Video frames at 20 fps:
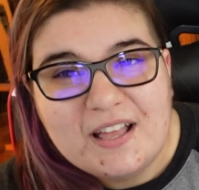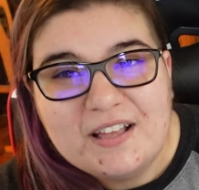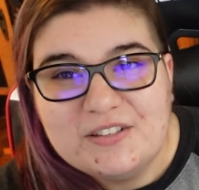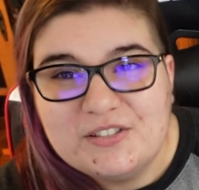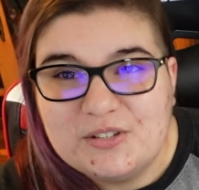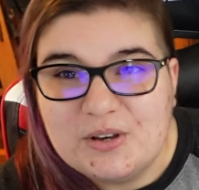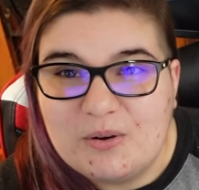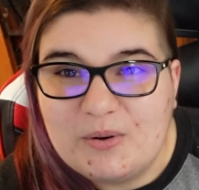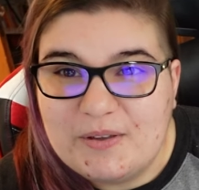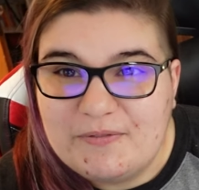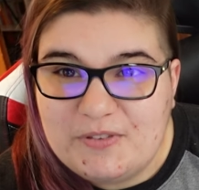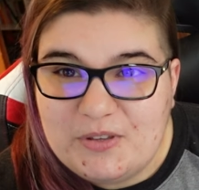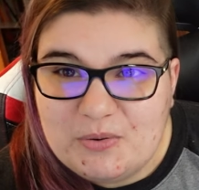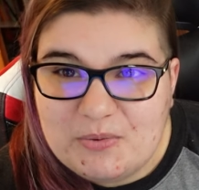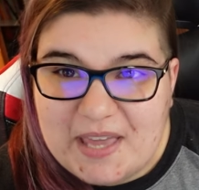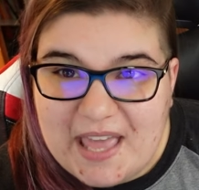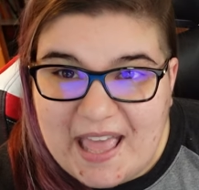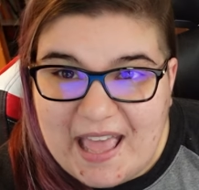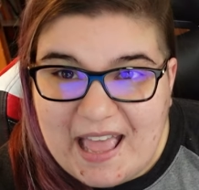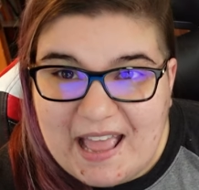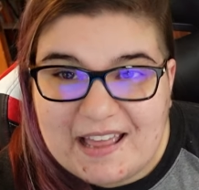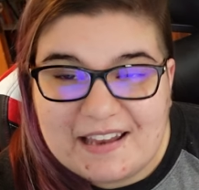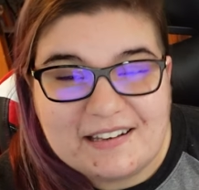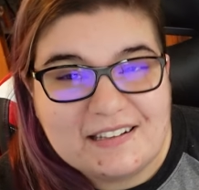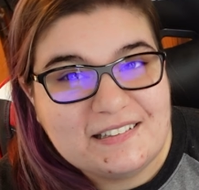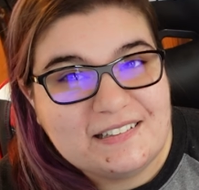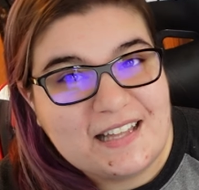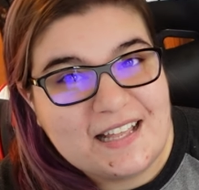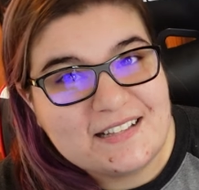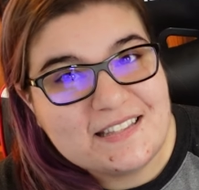So if you
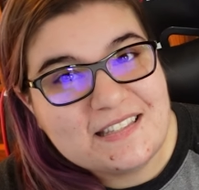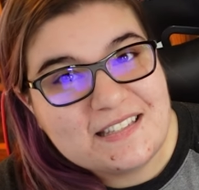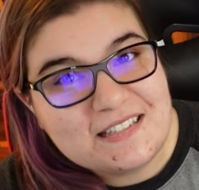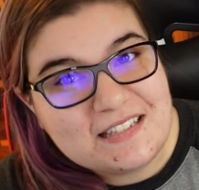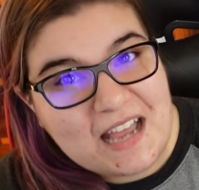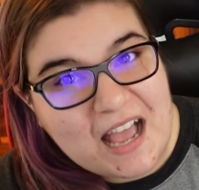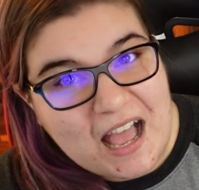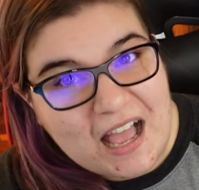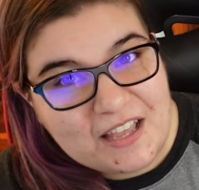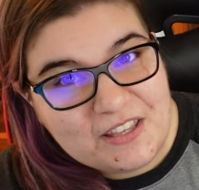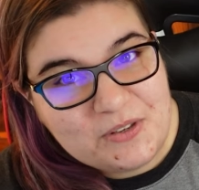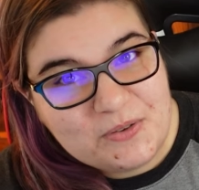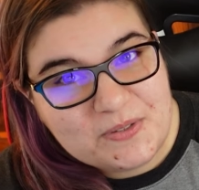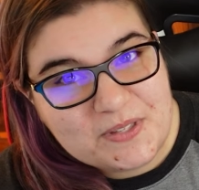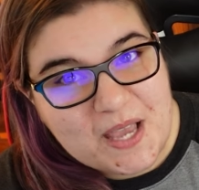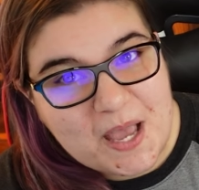can, let's not use